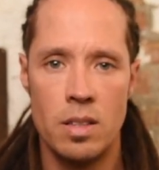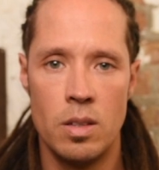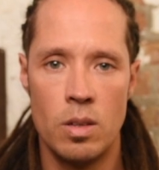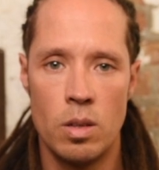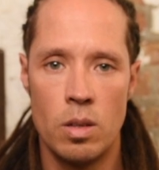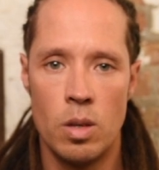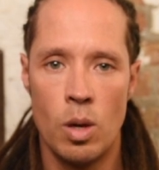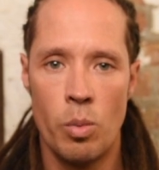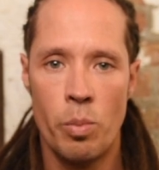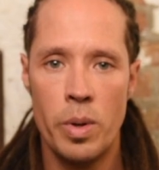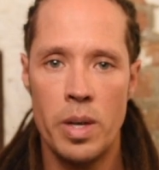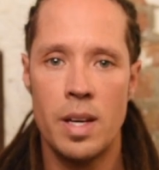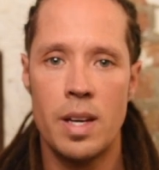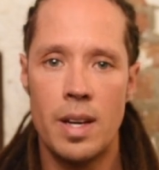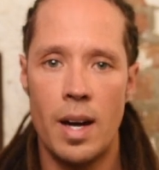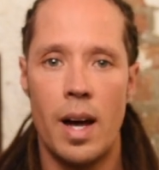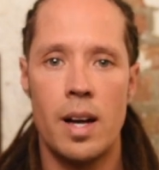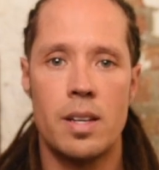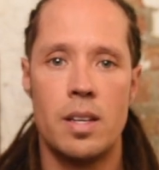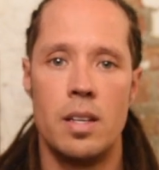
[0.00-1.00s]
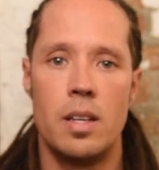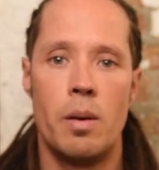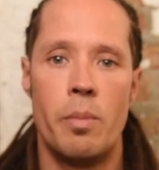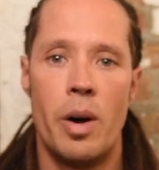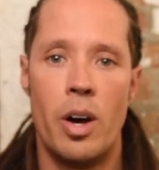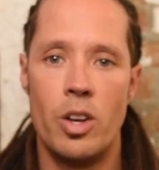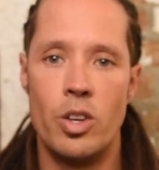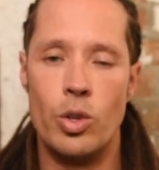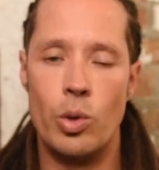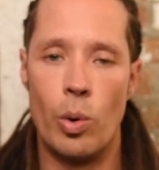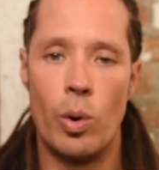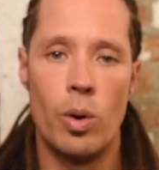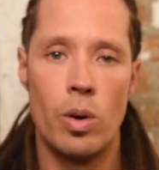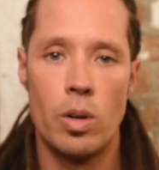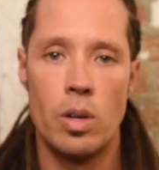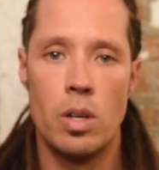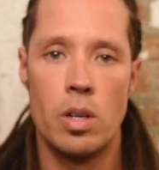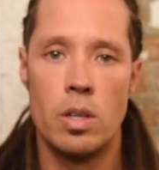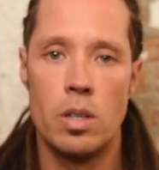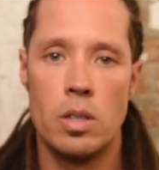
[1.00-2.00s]
you're you're being cocky about
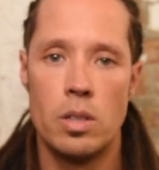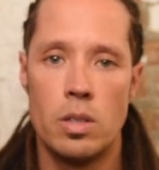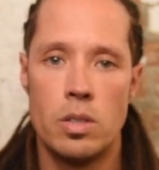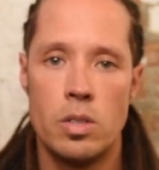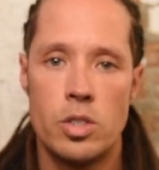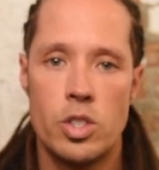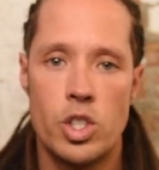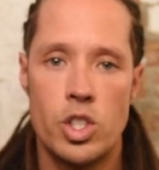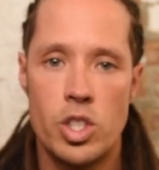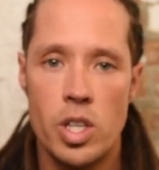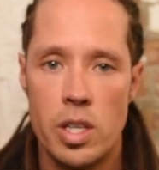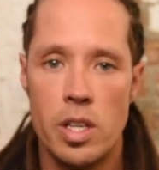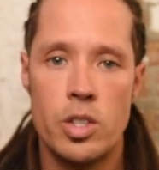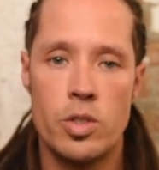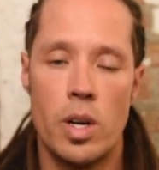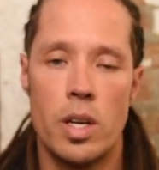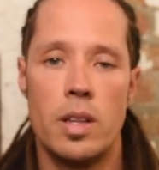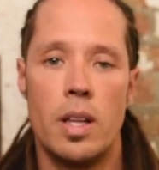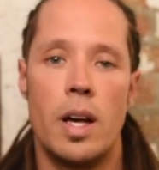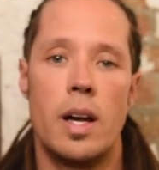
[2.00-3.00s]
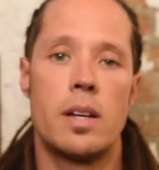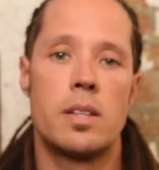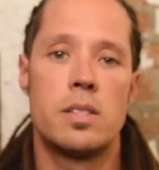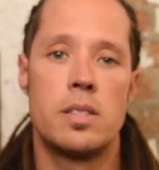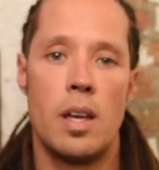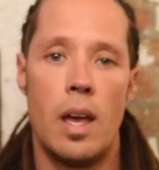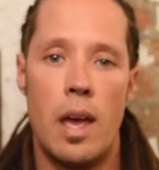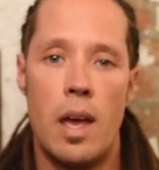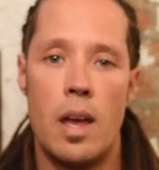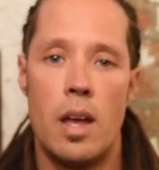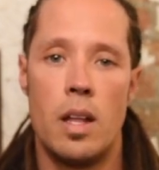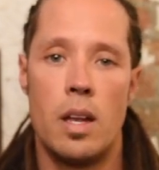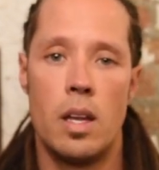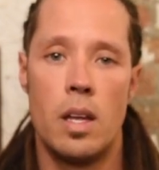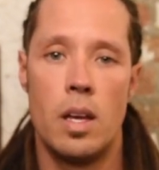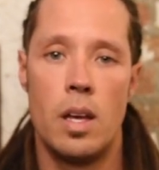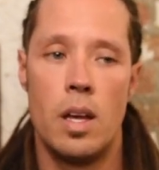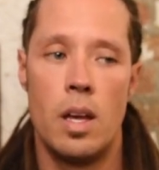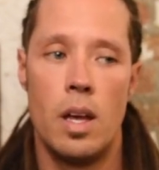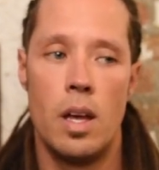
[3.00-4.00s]
your shitty dreadlocks and